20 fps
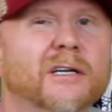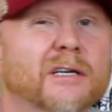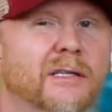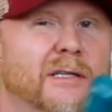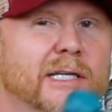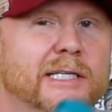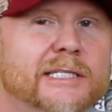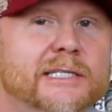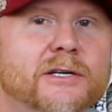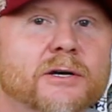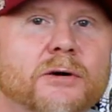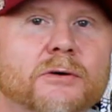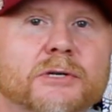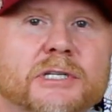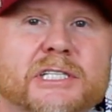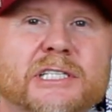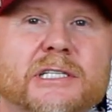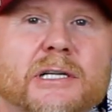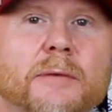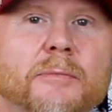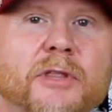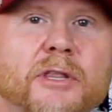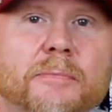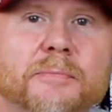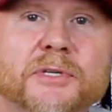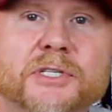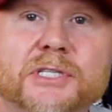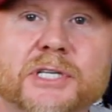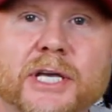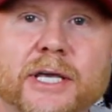Let's go to some of the
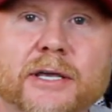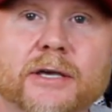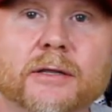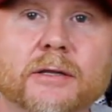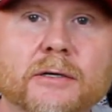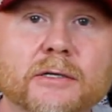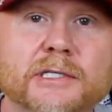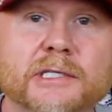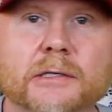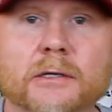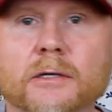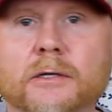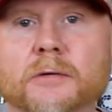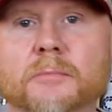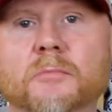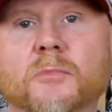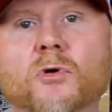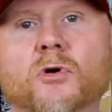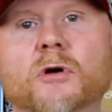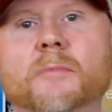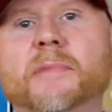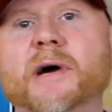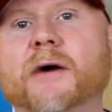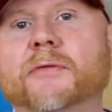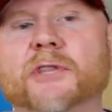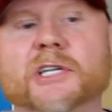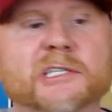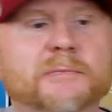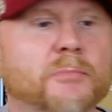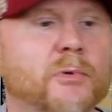particulars and learn more about
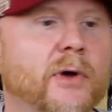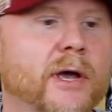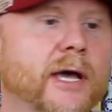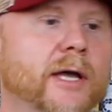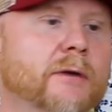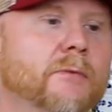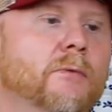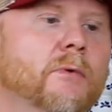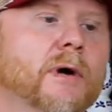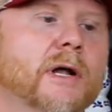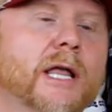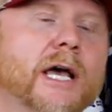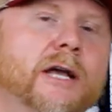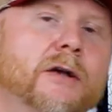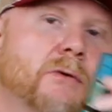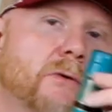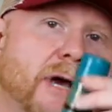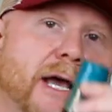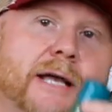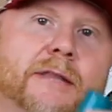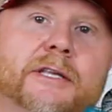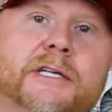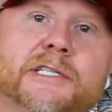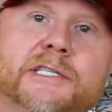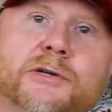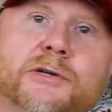this brand while I crack this